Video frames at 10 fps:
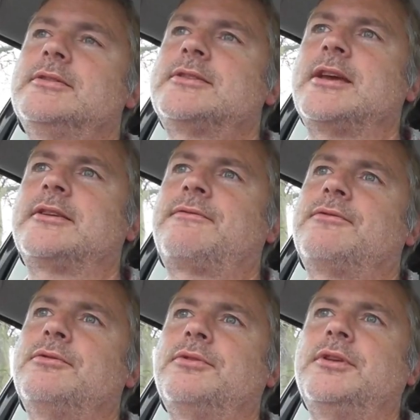set
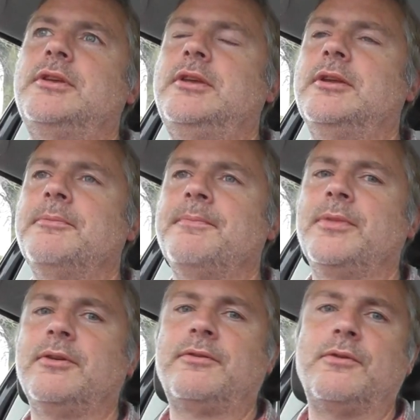for the
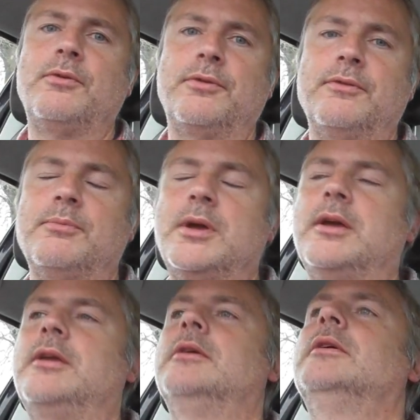4th of
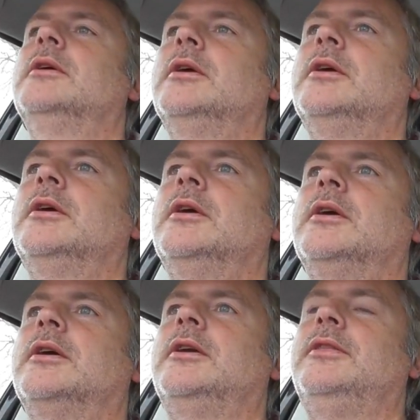May
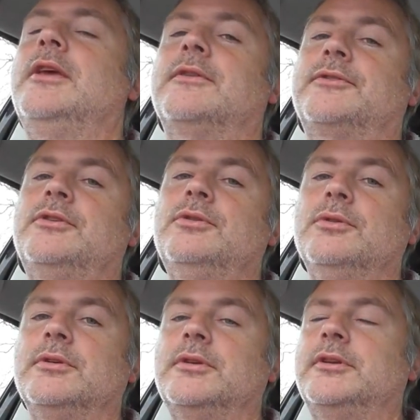in the
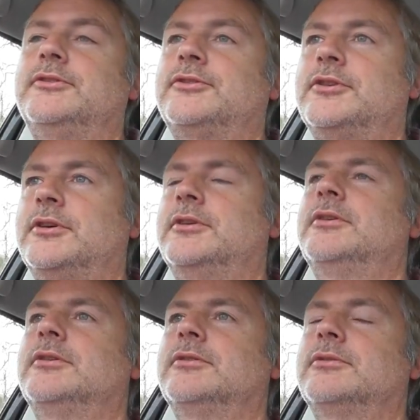afternoon. It's
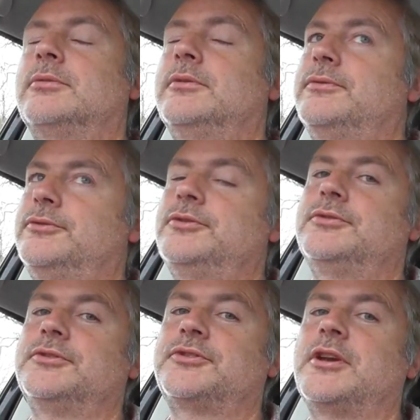quite
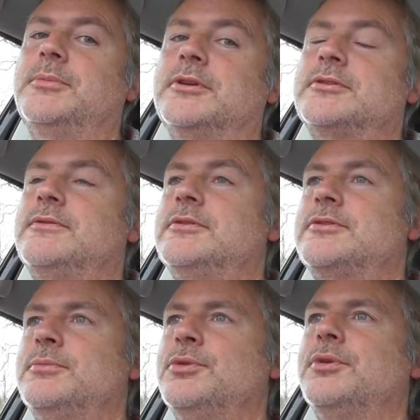fortuitous time, because if it
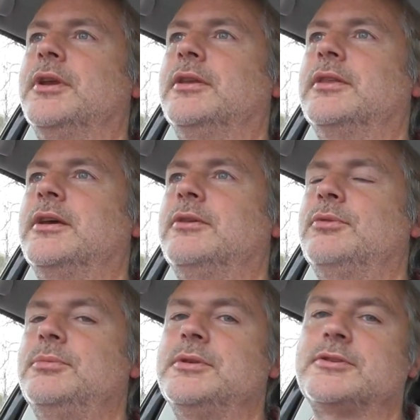was the morning, then it
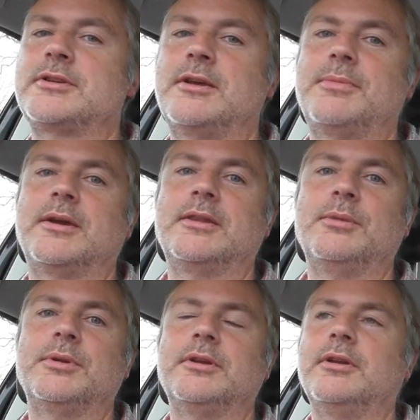would have been slap bang in
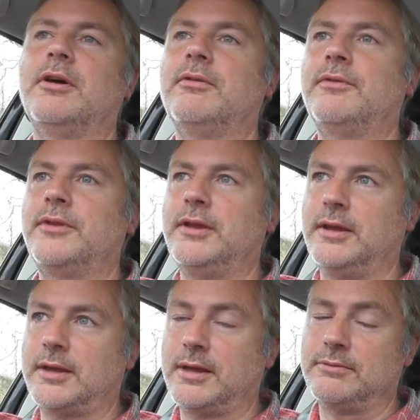the middle of
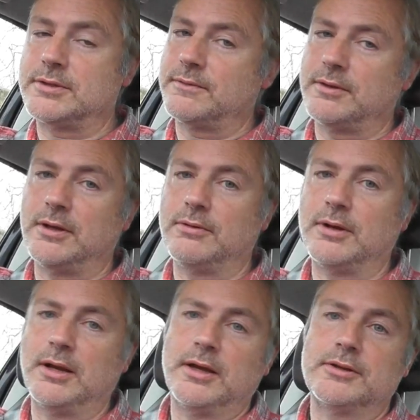the counts for the
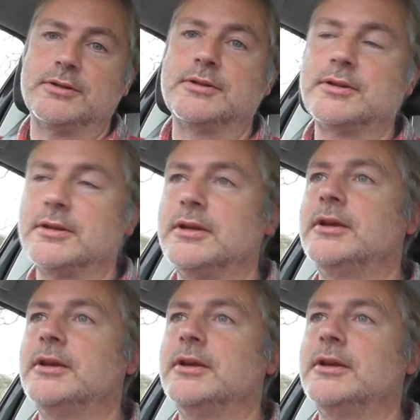local elections.